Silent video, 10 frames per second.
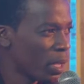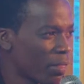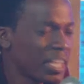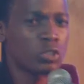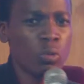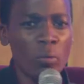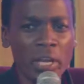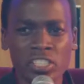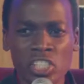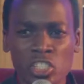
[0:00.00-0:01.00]
That is why we
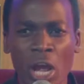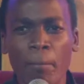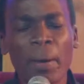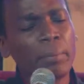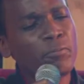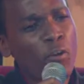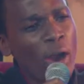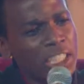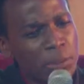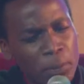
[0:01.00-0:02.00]
exist. But for
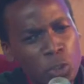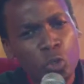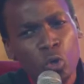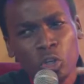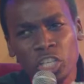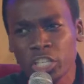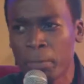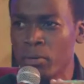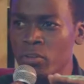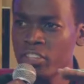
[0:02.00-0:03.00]
a special grace
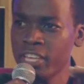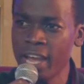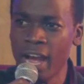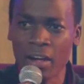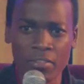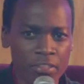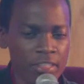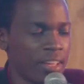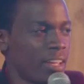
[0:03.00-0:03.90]
upon the earth,